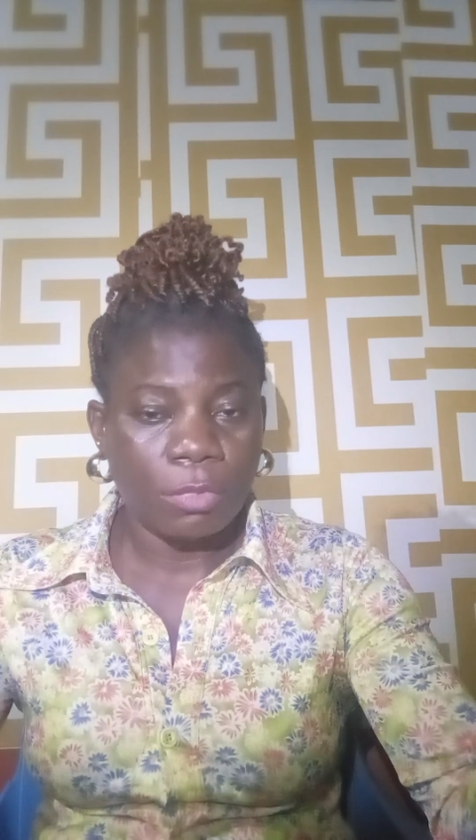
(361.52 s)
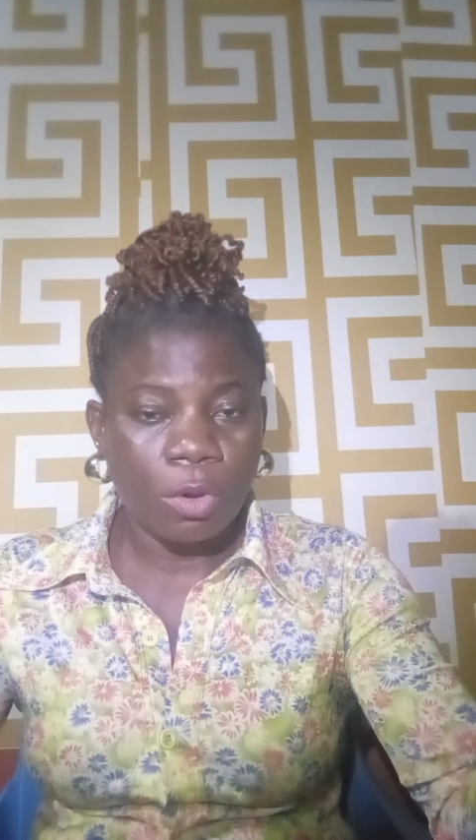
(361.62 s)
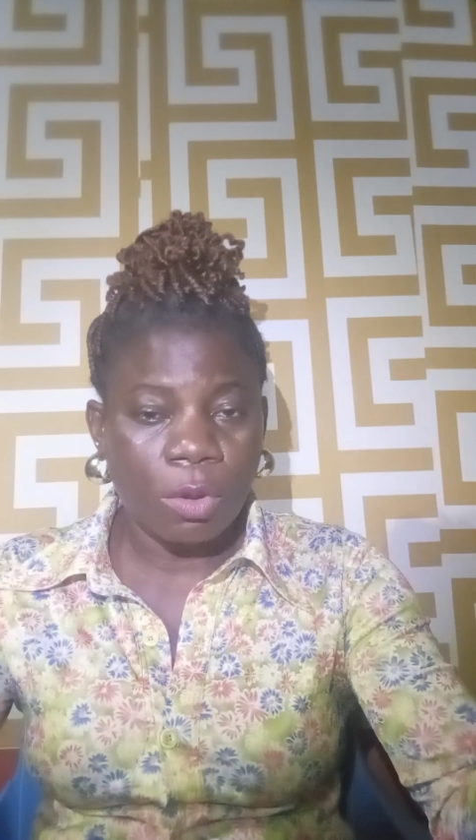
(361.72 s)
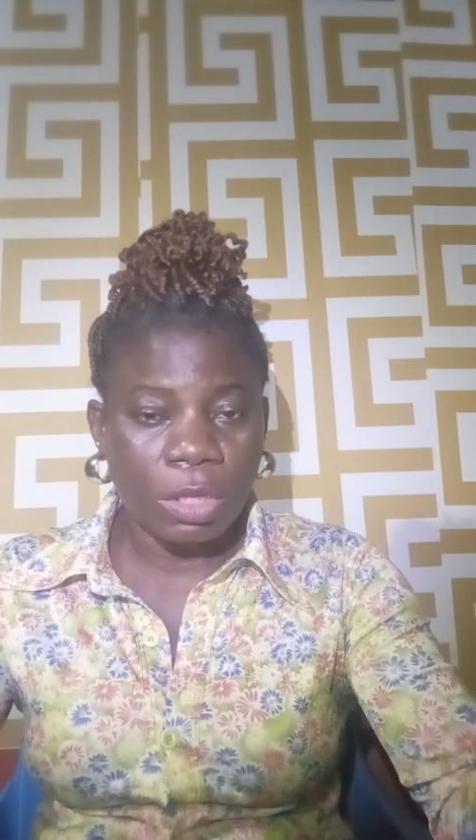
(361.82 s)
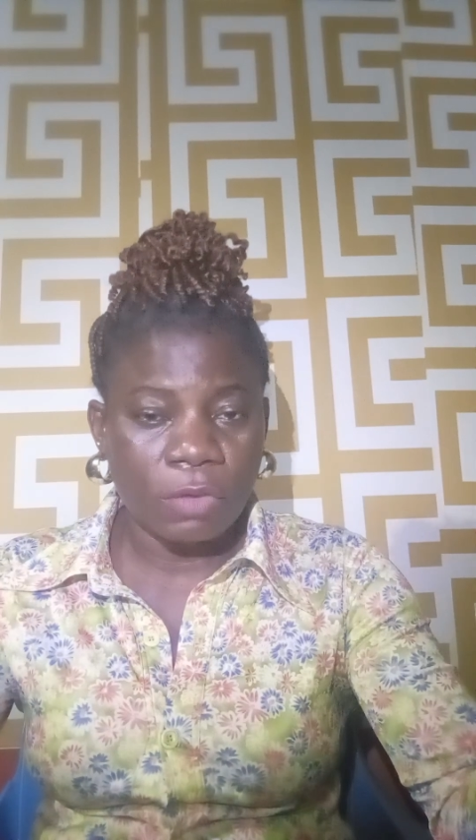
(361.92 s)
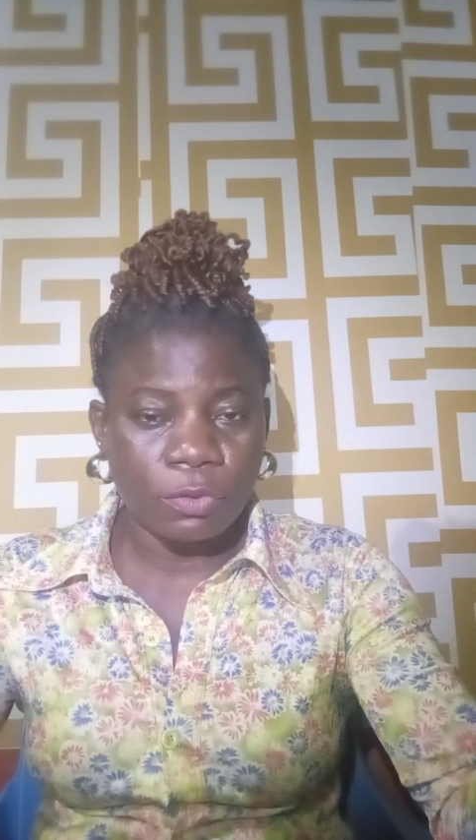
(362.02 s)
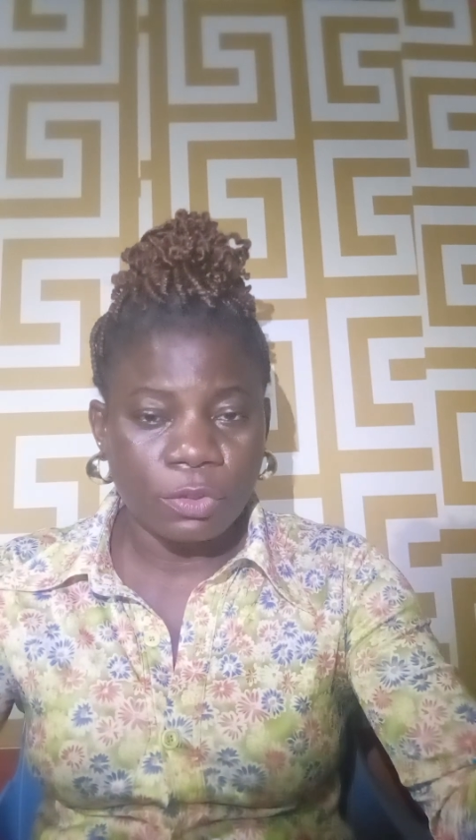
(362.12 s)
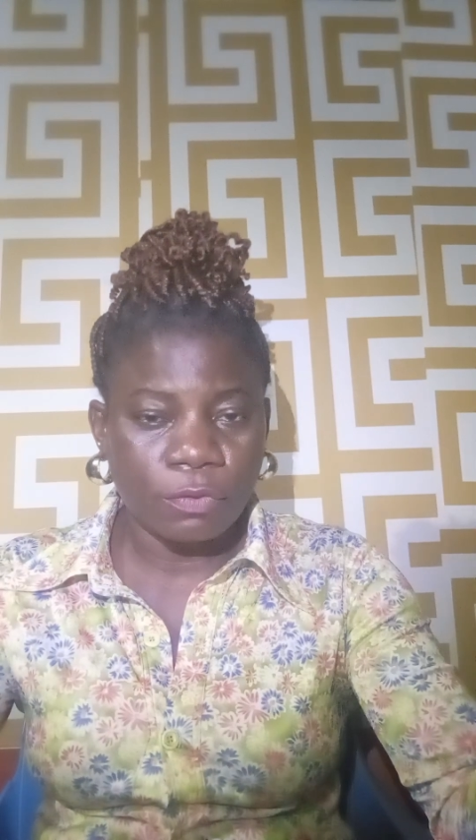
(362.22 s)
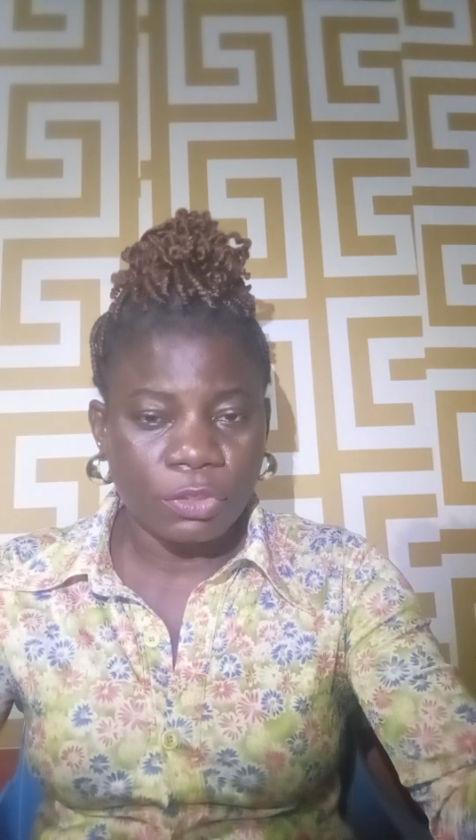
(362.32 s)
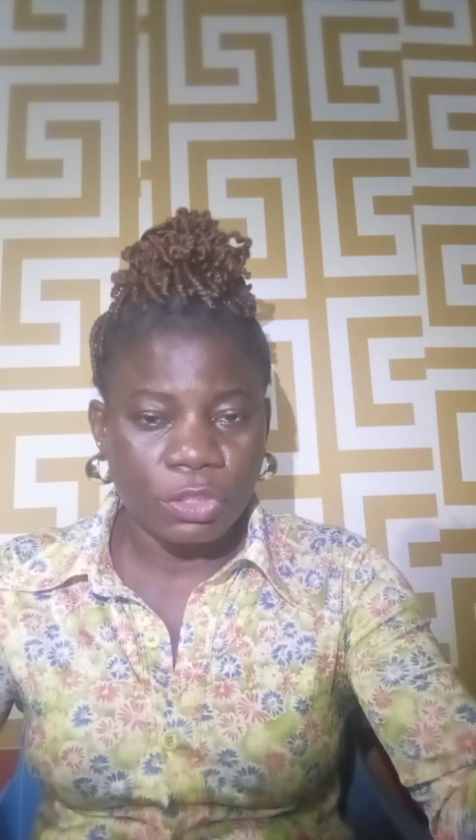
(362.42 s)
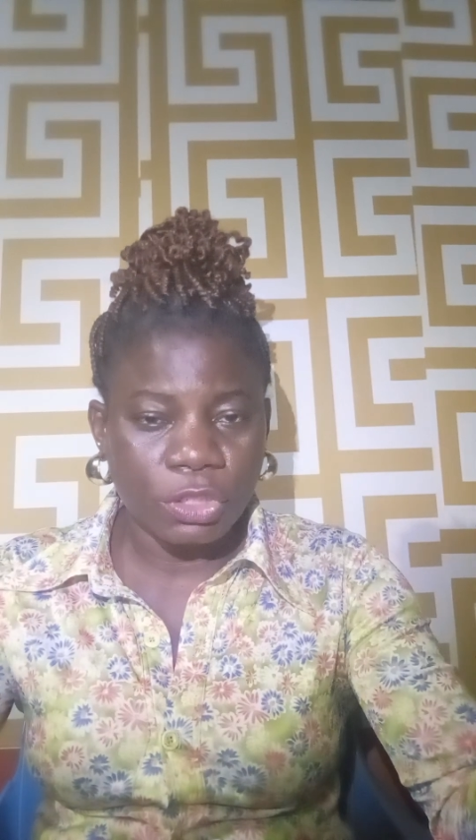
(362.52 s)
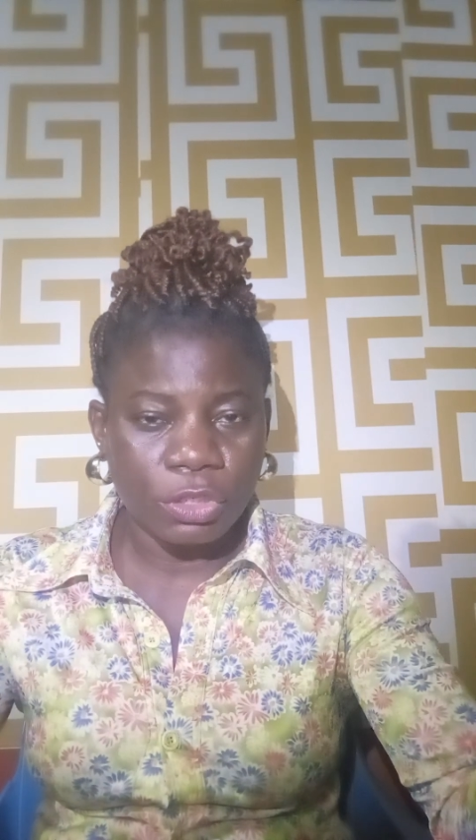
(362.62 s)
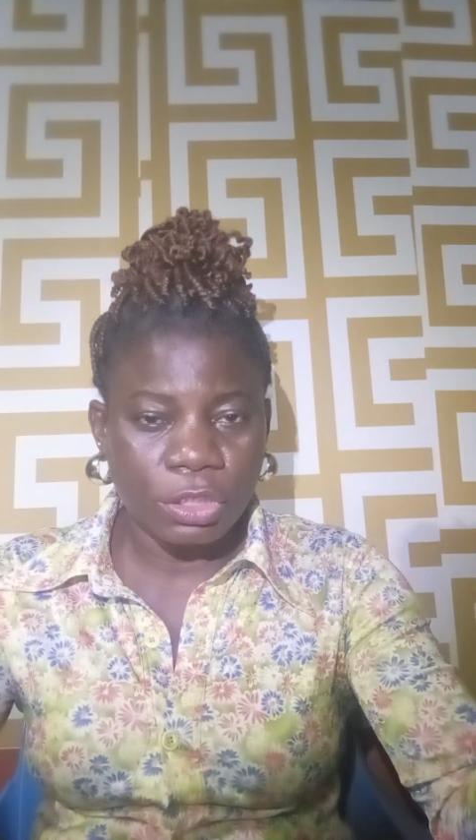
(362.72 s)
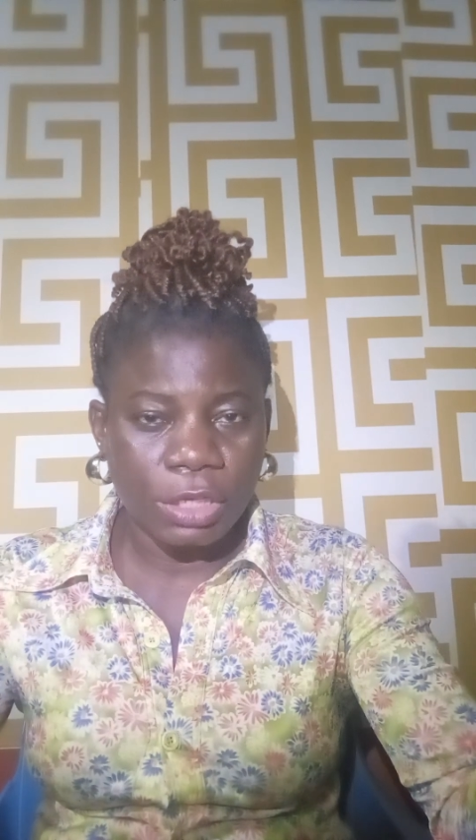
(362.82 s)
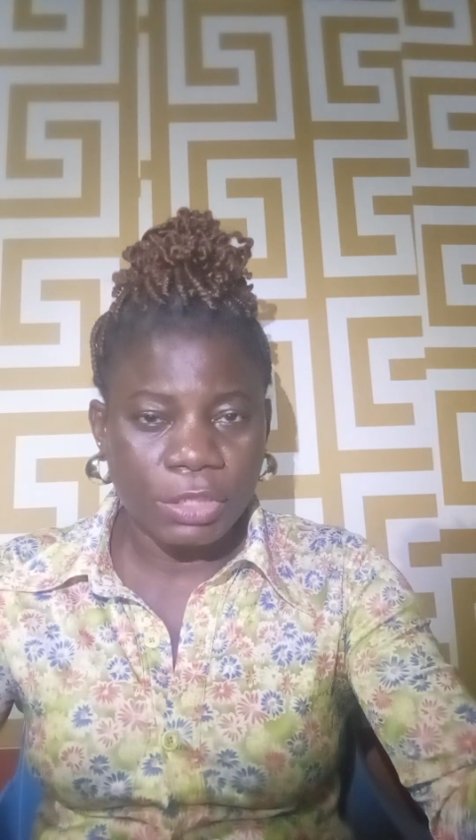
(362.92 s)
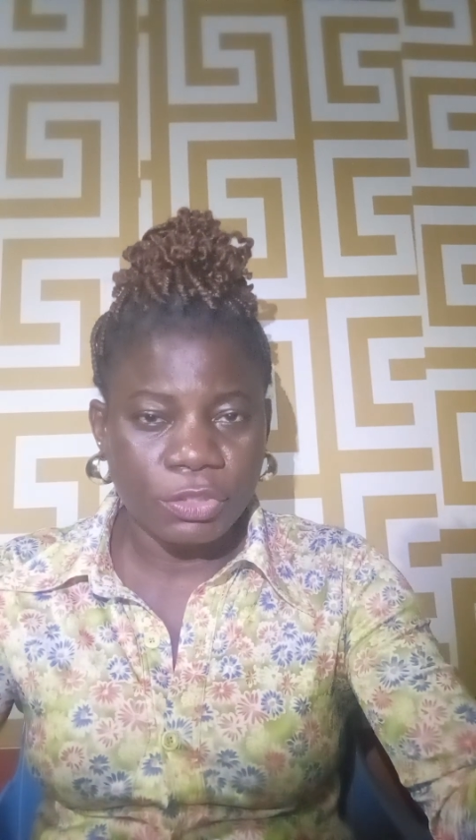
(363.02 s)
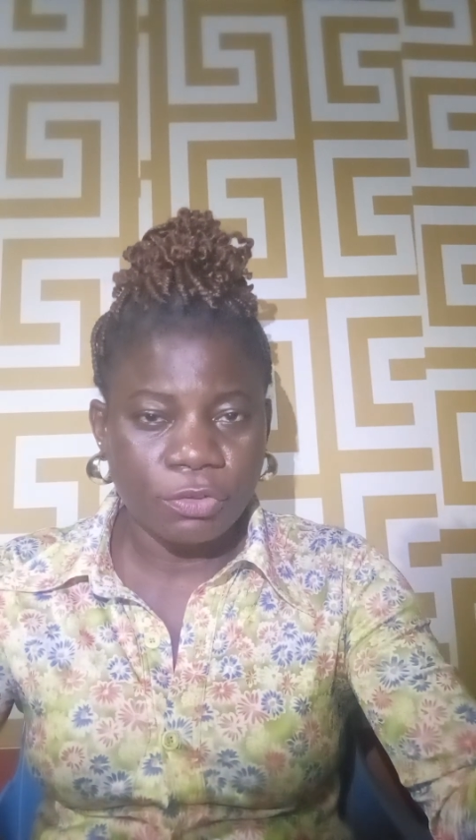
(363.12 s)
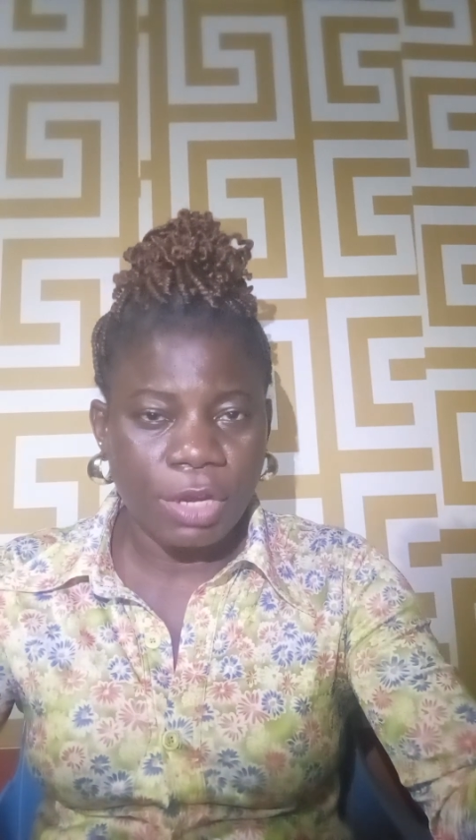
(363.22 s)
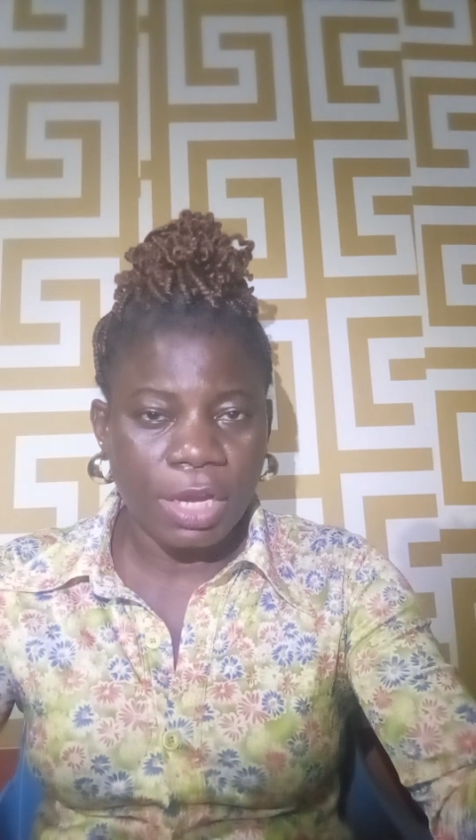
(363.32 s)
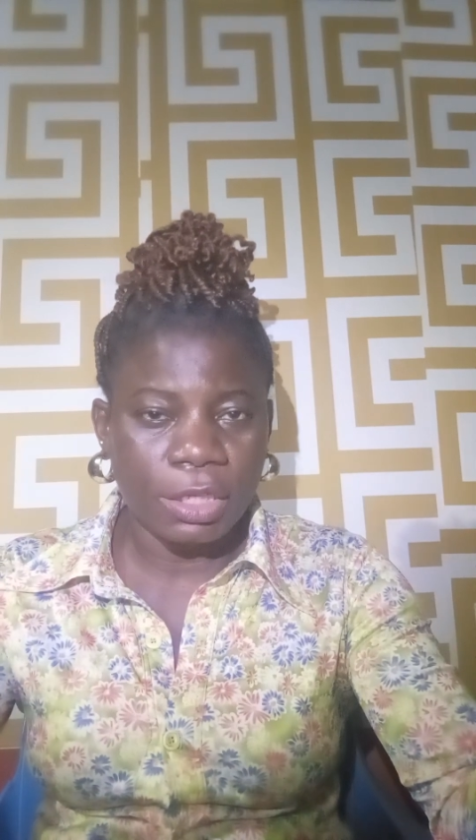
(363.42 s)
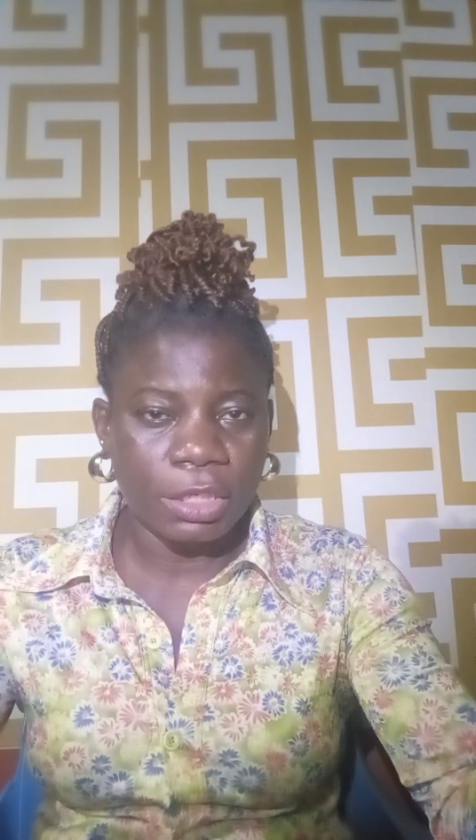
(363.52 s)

all levels of education in Nigeria.